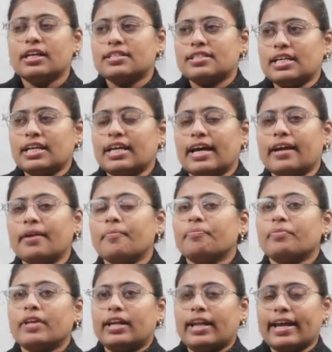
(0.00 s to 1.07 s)
See here,
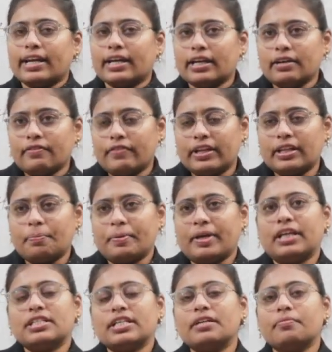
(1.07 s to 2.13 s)
when the
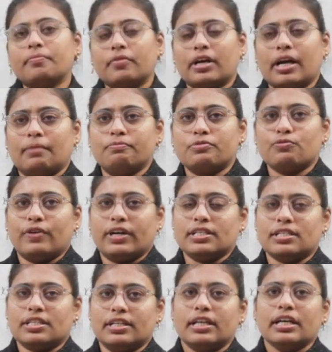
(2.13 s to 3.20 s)
patient comes
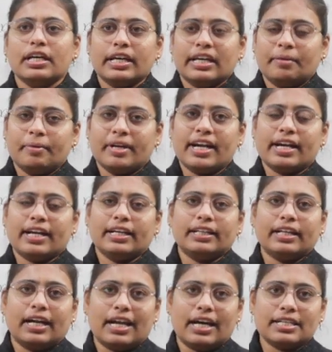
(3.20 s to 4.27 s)
first, immediately
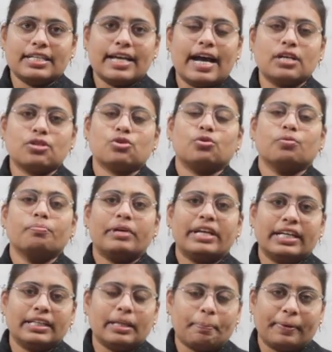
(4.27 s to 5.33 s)
the nurse has to
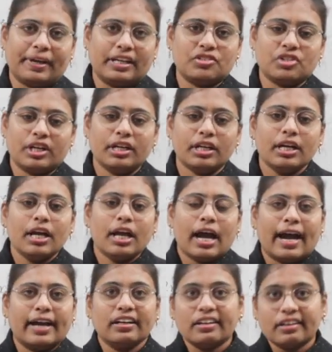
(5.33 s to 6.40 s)
meet the patient
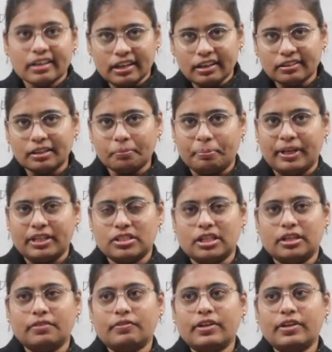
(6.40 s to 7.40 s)
and greet the patient.